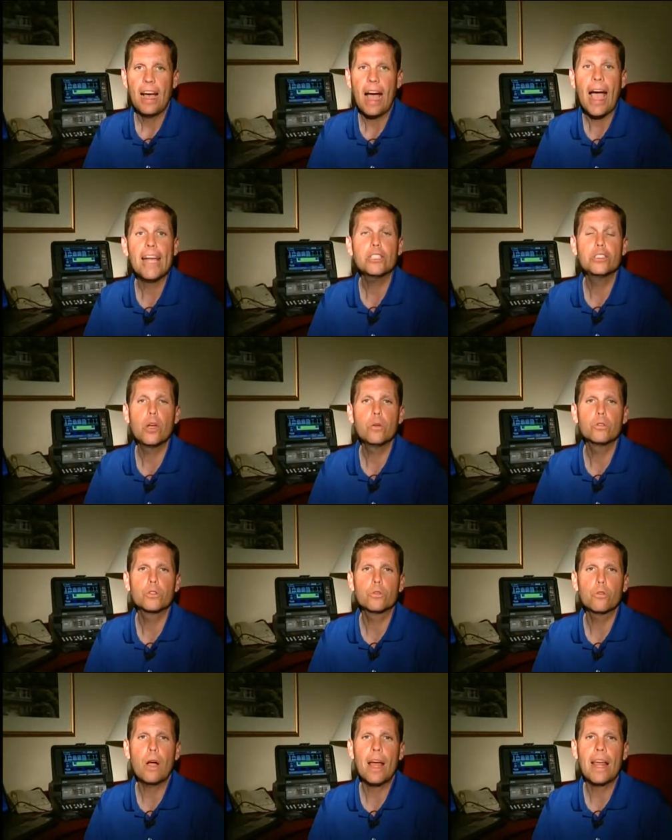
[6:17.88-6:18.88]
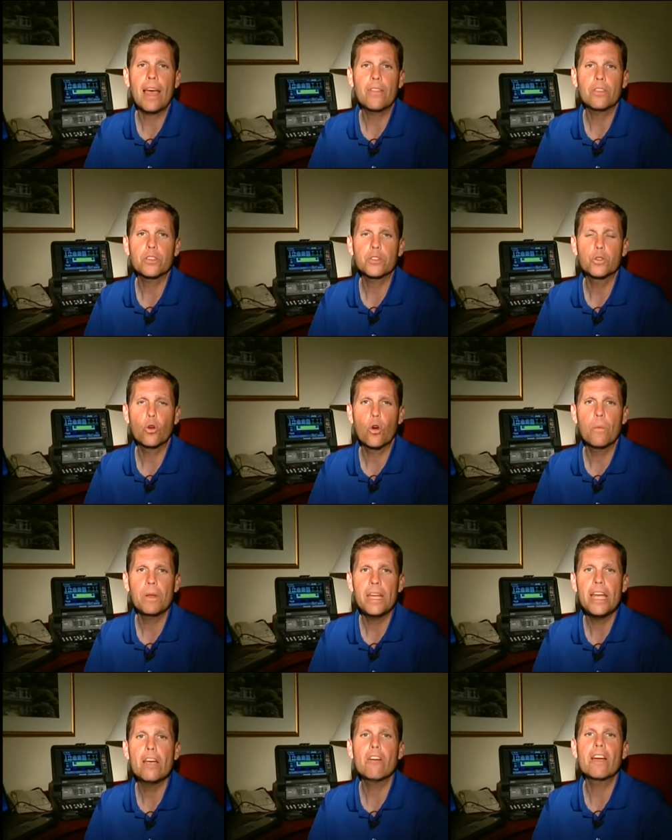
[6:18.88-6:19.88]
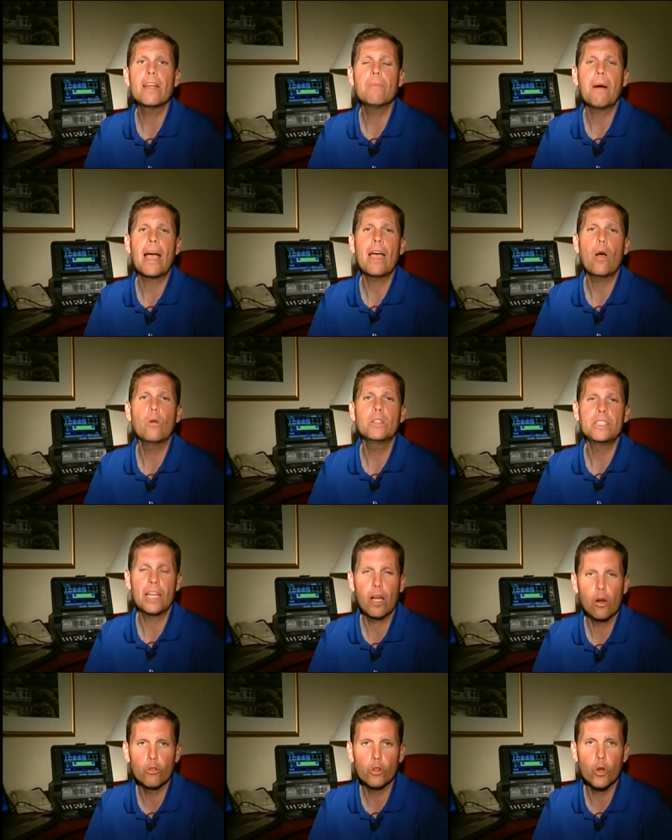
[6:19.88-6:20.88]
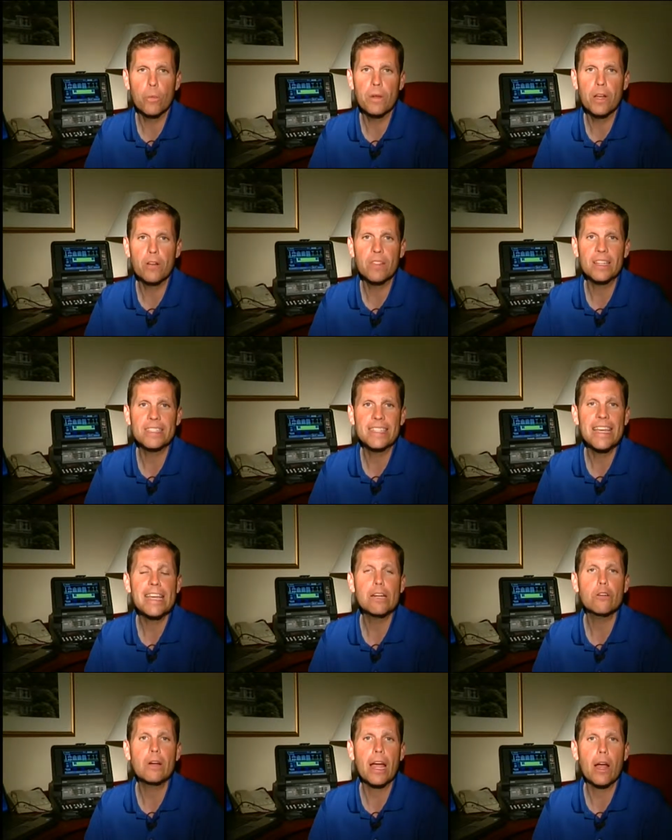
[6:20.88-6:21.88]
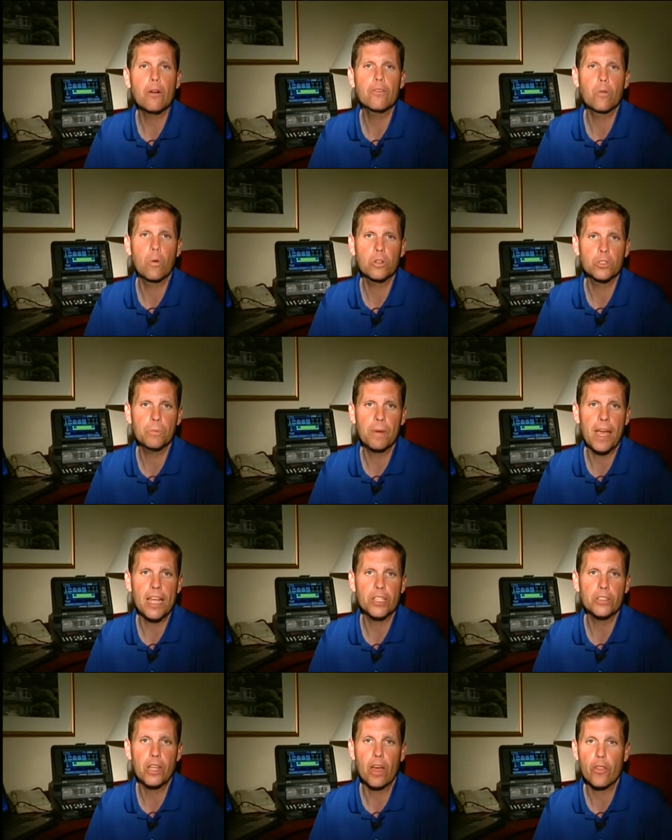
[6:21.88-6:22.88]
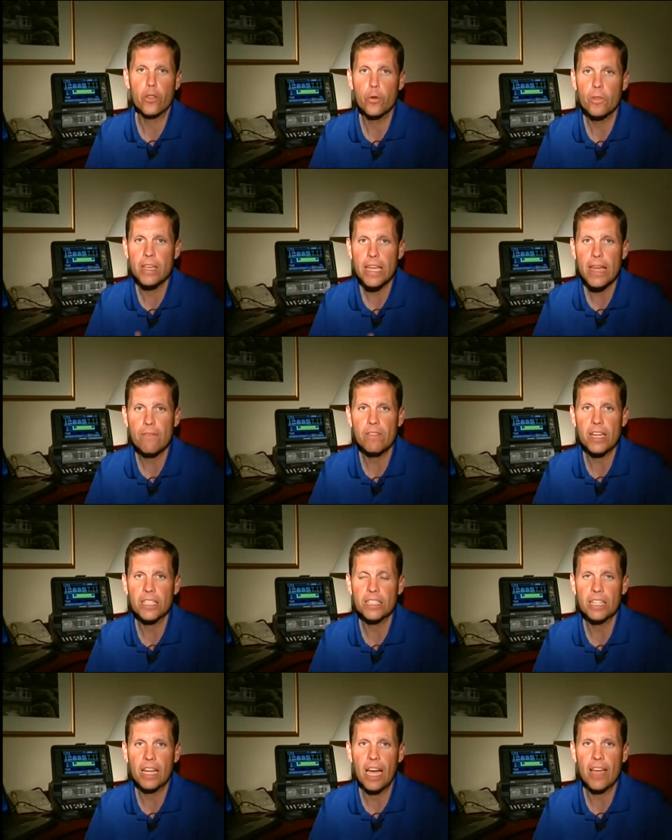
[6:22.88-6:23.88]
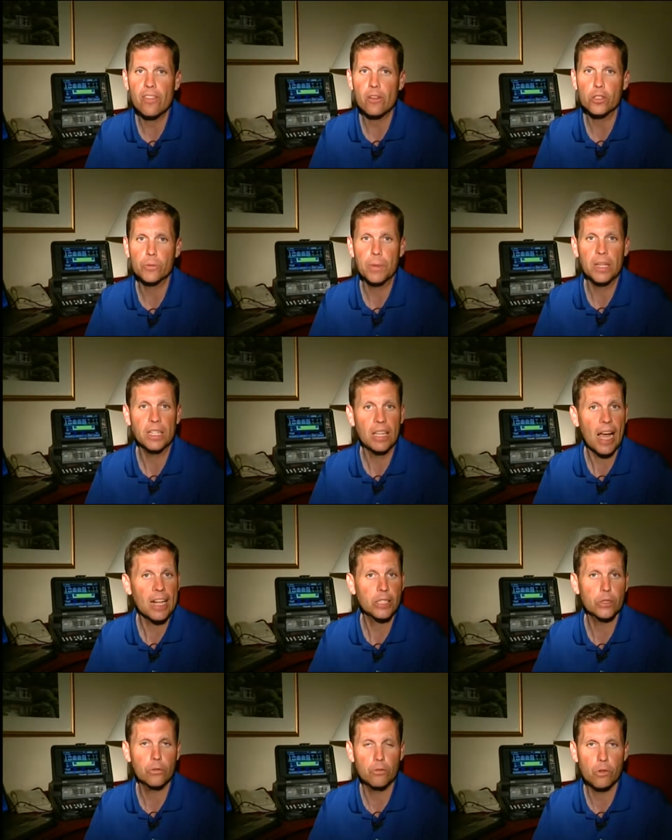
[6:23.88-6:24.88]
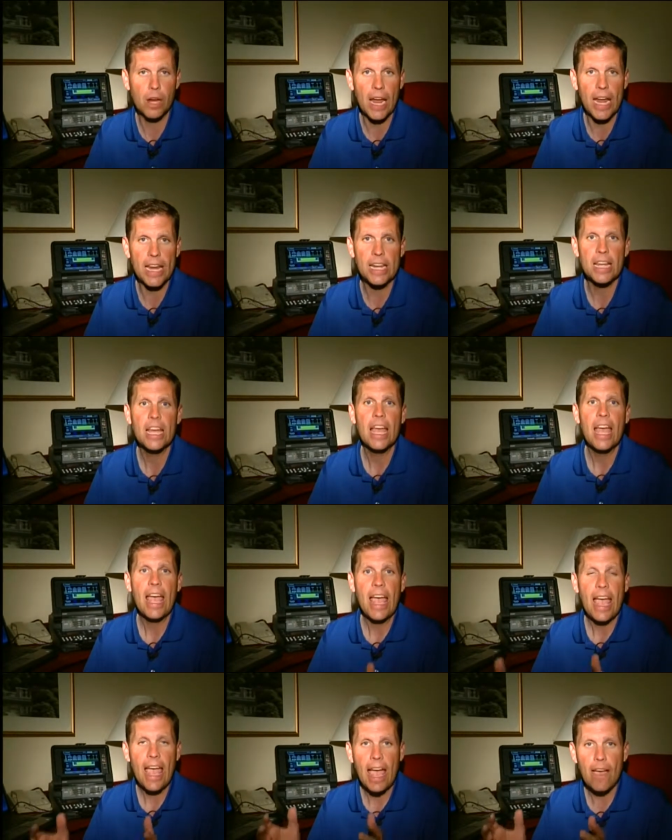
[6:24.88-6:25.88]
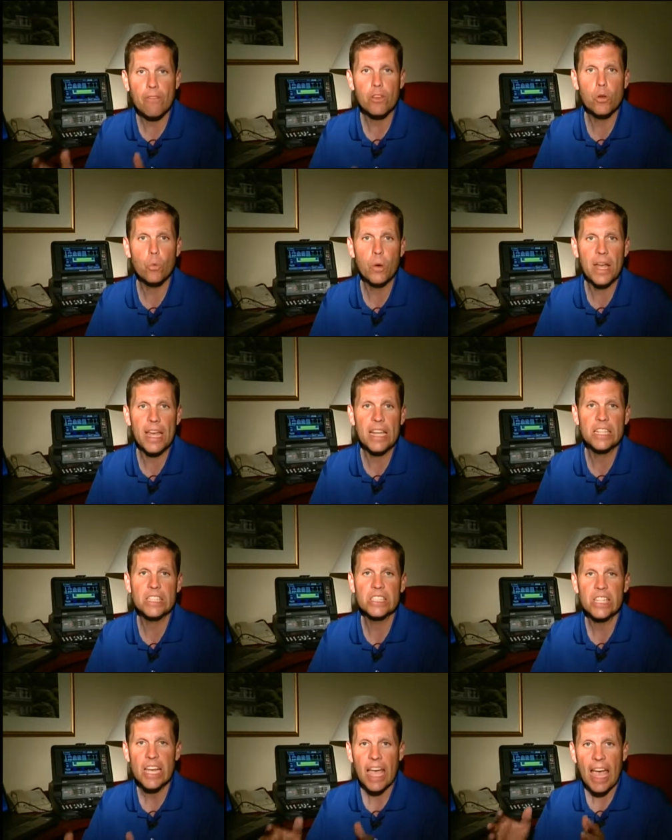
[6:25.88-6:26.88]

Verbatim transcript: I chose to ride out the storm here in my hotel room near the Tinker Air Force Base. Now, through the evening tonight, there's been lots of rain, heavy winds